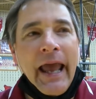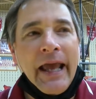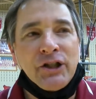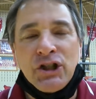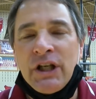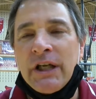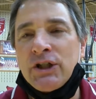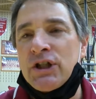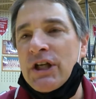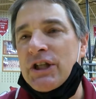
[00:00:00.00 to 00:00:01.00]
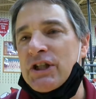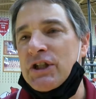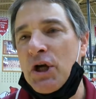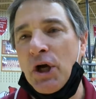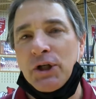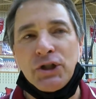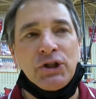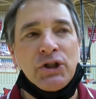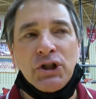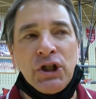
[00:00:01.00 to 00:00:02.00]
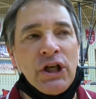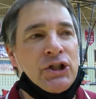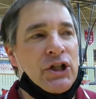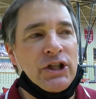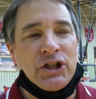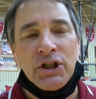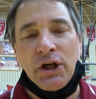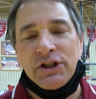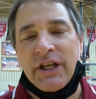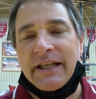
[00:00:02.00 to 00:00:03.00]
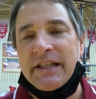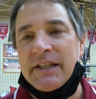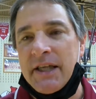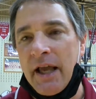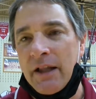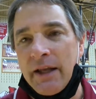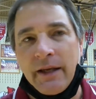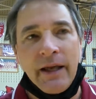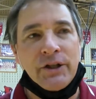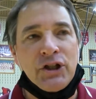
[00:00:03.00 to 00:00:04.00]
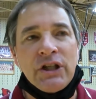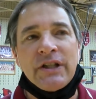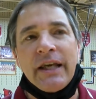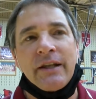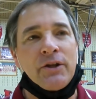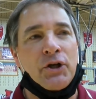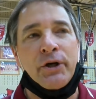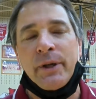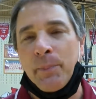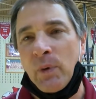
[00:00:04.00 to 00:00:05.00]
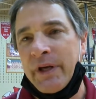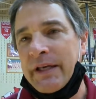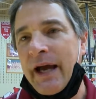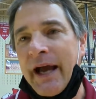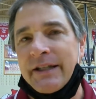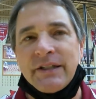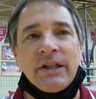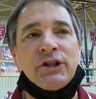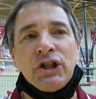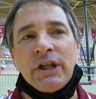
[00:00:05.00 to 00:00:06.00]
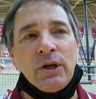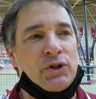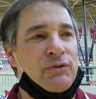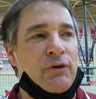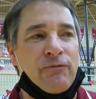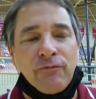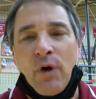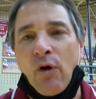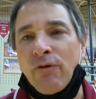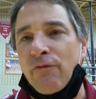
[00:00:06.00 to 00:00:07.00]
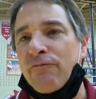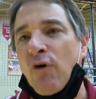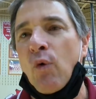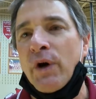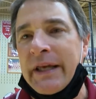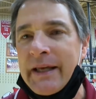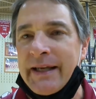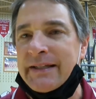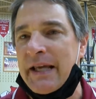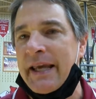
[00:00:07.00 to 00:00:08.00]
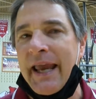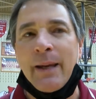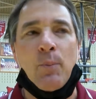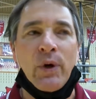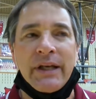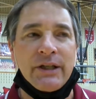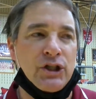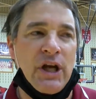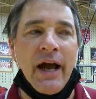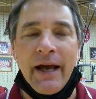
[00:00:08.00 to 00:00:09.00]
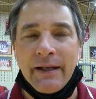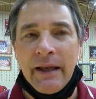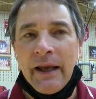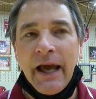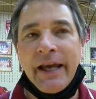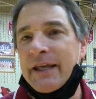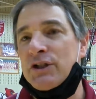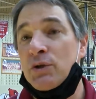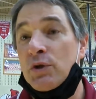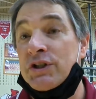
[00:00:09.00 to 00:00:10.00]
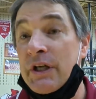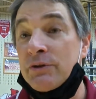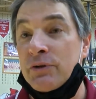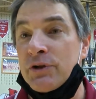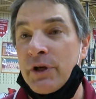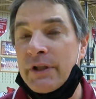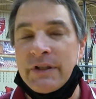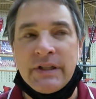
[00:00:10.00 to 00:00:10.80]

and she just starts she just starts excelling and she's getting 30 point nights and then she goes for over 40 and hits a game winning shot against North Central during the